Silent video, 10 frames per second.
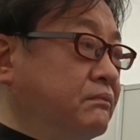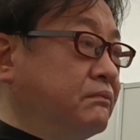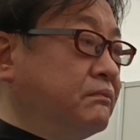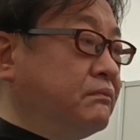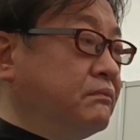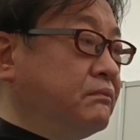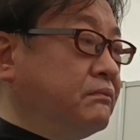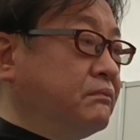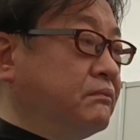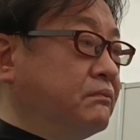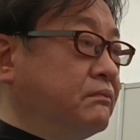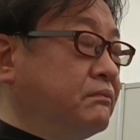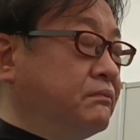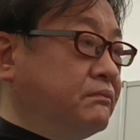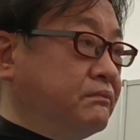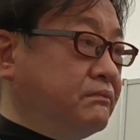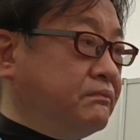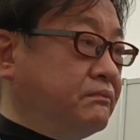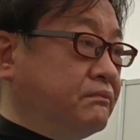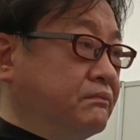
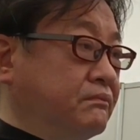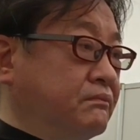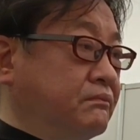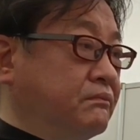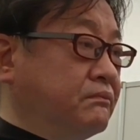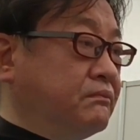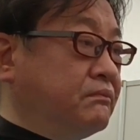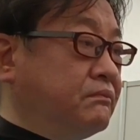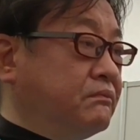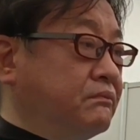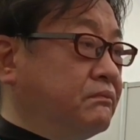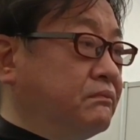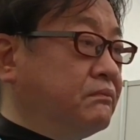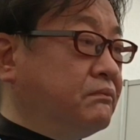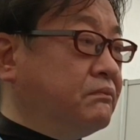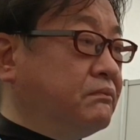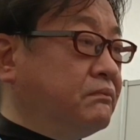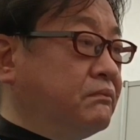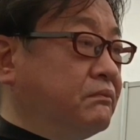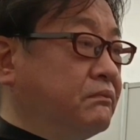
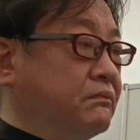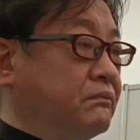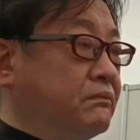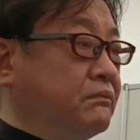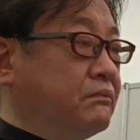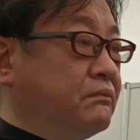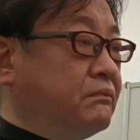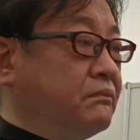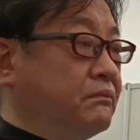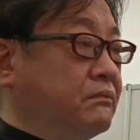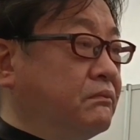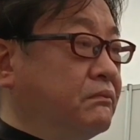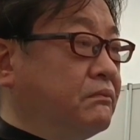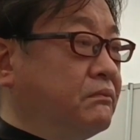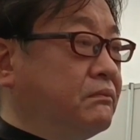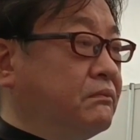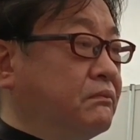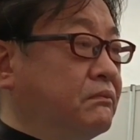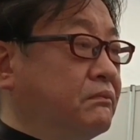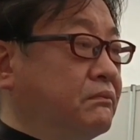
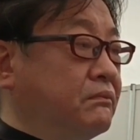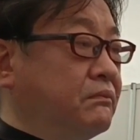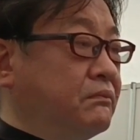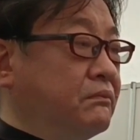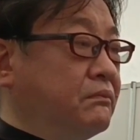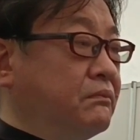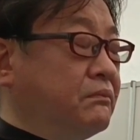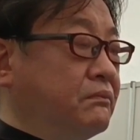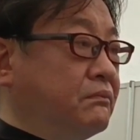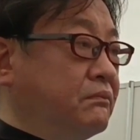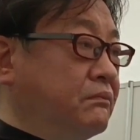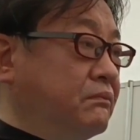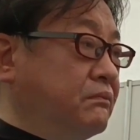(not speaking)